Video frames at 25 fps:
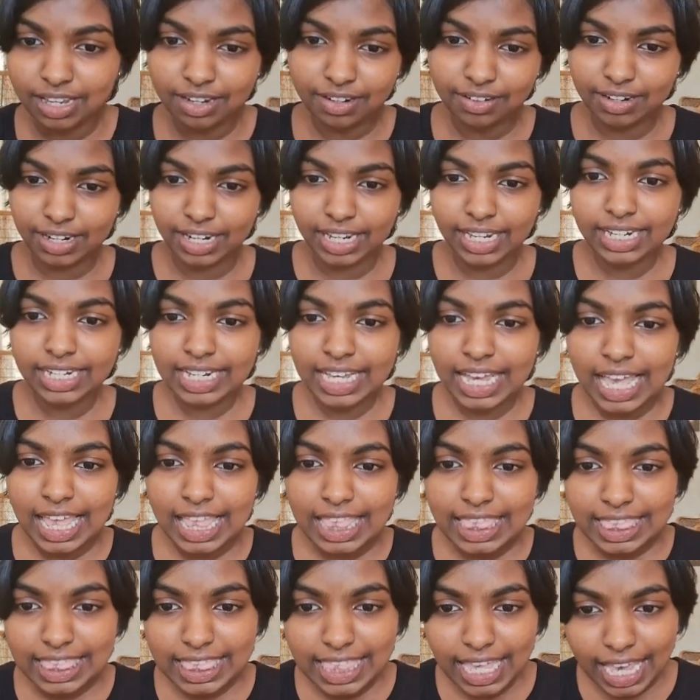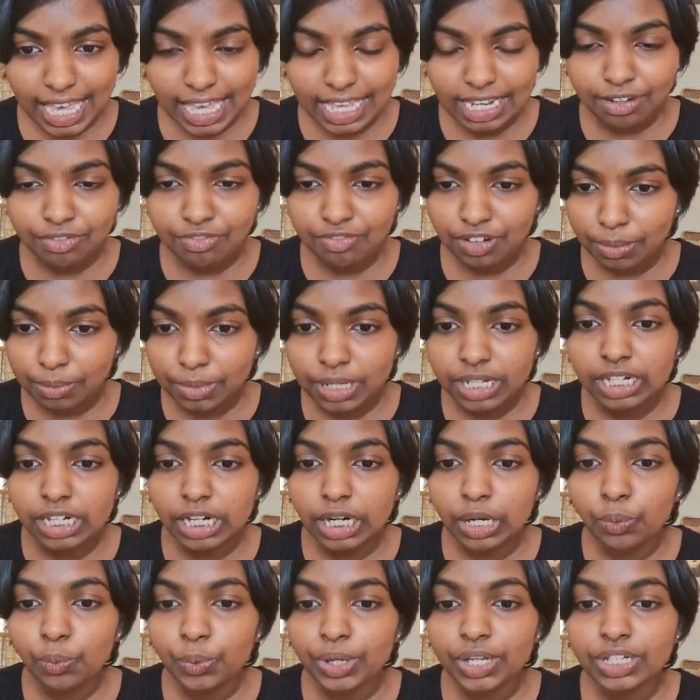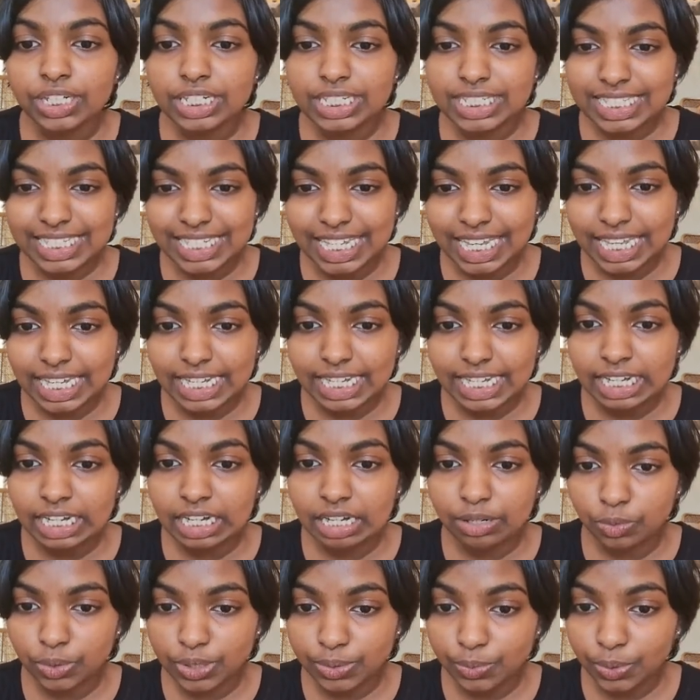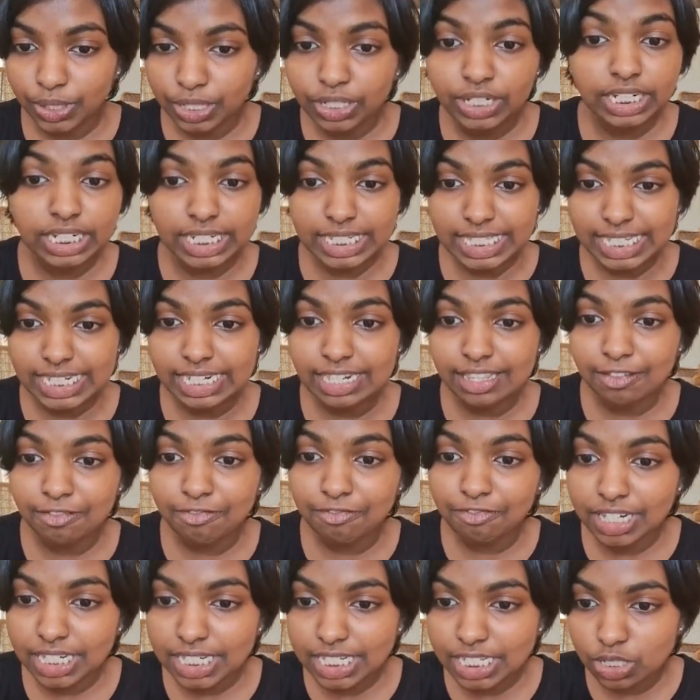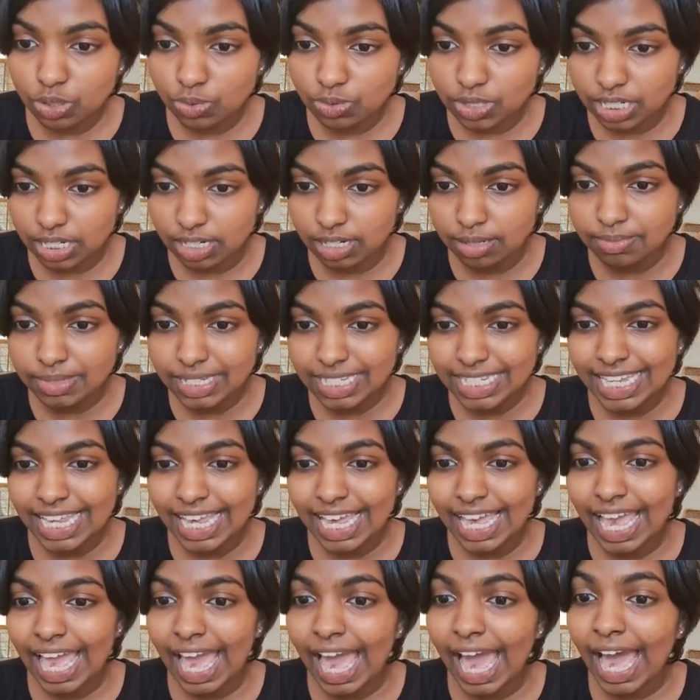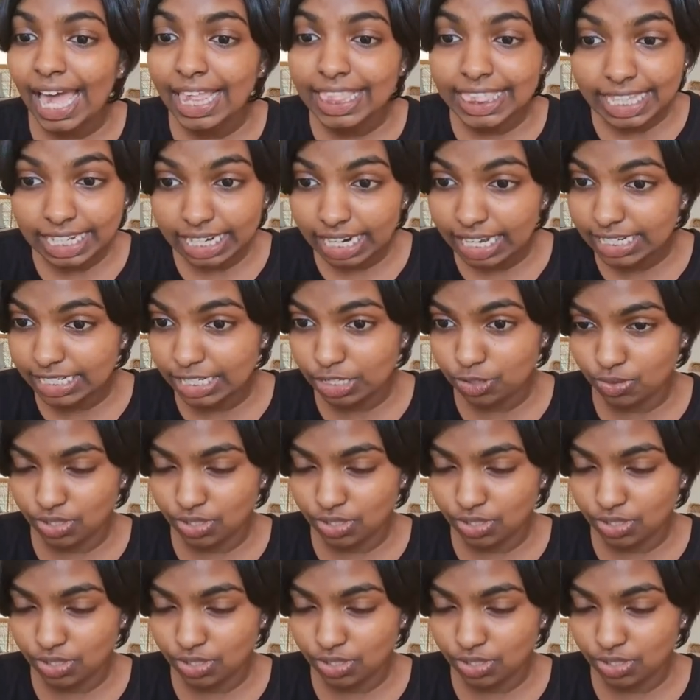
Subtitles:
right? Then from here we're going to consider the first two terms and the last two